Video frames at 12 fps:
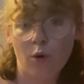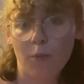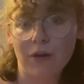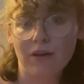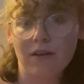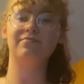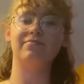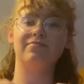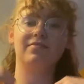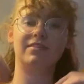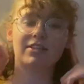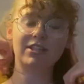woman.
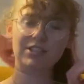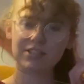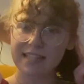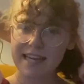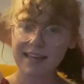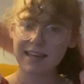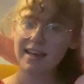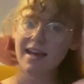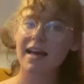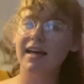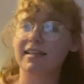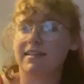Cause you think
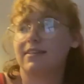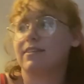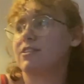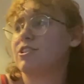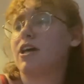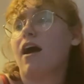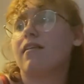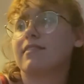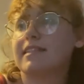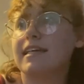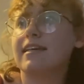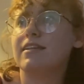Charles
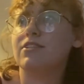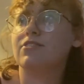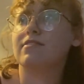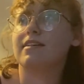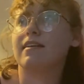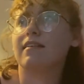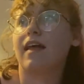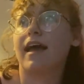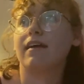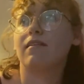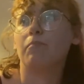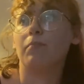Dickens, you think
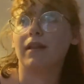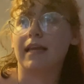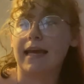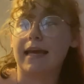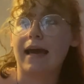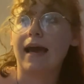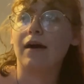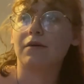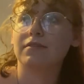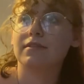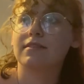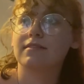like Bleak
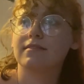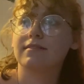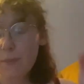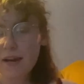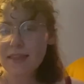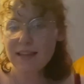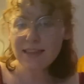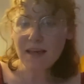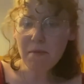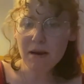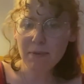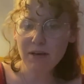House, but I think
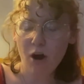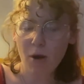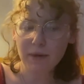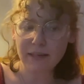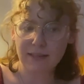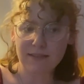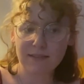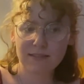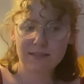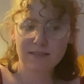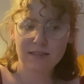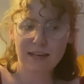they're meant to be
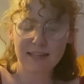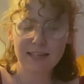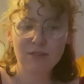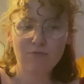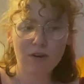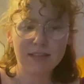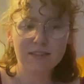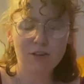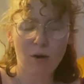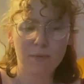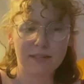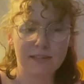comedies. I think he writes
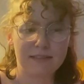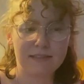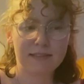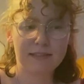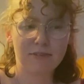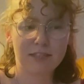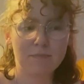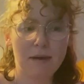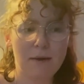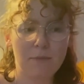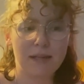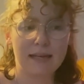comedies. He writes
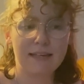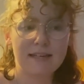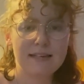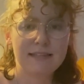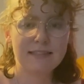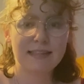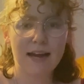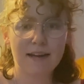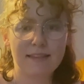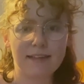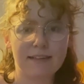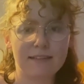about like
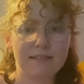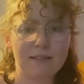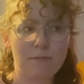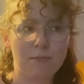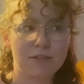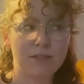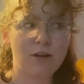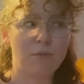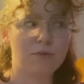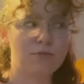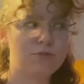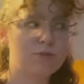sad things and puts a comical